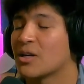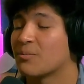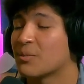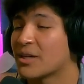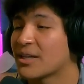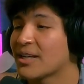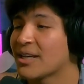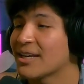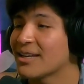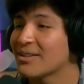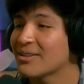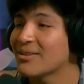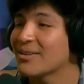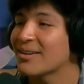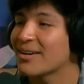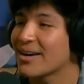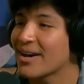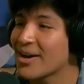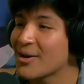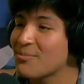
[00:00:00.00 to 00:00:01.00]
Like, hey, look,
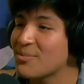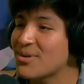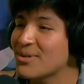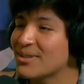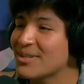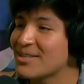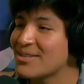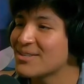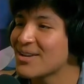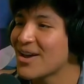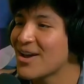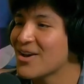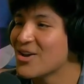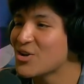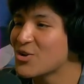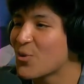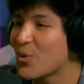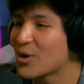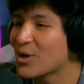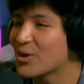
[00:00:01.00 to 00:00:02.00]
I put this
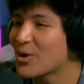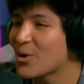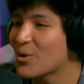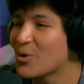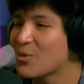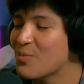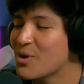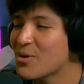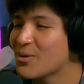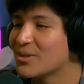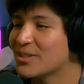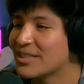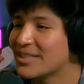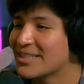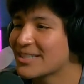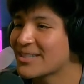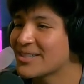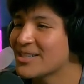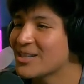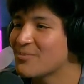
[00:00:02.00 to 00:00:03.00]
$20 bill in this
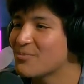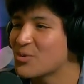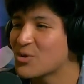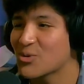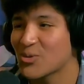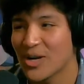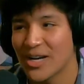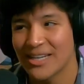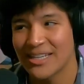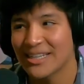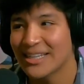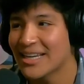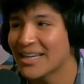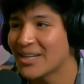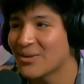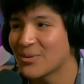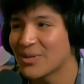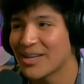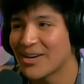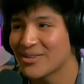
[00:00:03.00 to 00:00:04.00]
cup. Try to get it
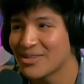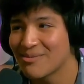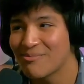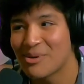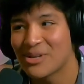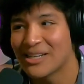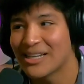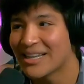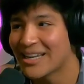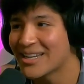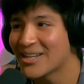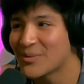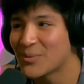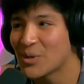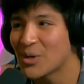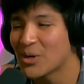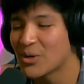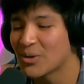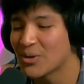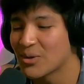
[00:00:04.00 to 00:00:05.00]
without spilling any
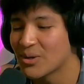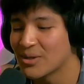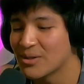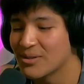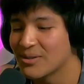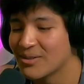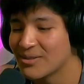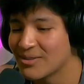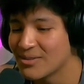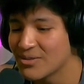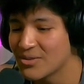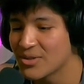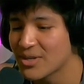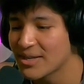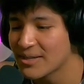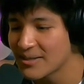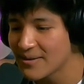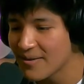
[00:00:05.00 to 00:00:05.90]
water. Just like